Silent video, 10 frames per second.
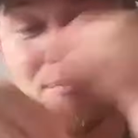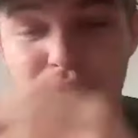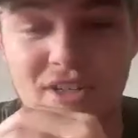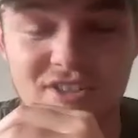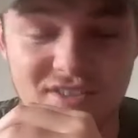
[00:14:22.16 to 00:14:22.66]

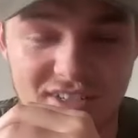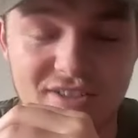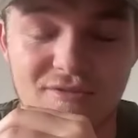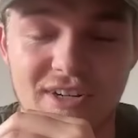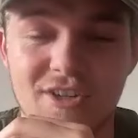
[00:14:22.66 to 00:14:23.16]
bridge. It's a
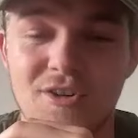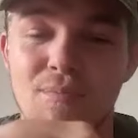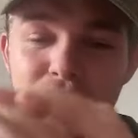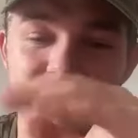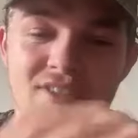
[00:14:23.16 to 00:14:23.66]
really good
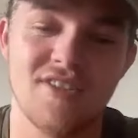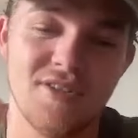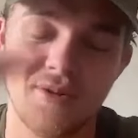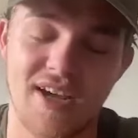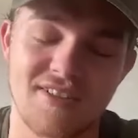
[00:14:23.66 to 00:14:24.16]
bridge,
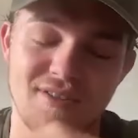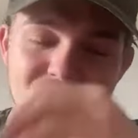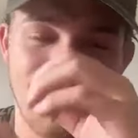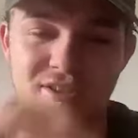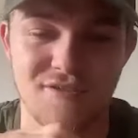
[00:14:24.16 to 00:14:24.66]
UK to
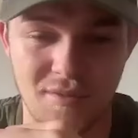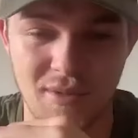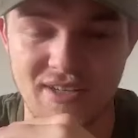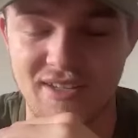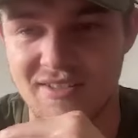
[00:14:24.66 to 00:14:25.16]
France for
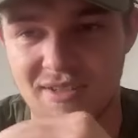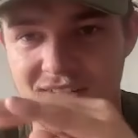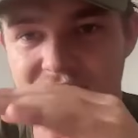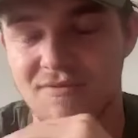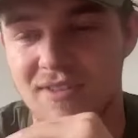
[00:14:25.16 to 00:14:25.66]
me. It's
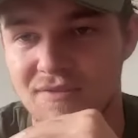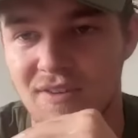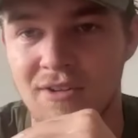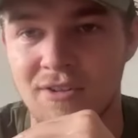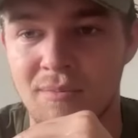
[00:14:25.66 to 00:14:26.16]
it's it's
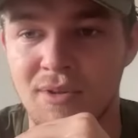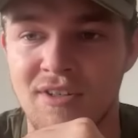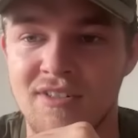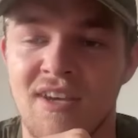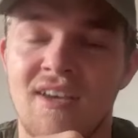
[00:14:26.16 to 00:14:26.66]
very good because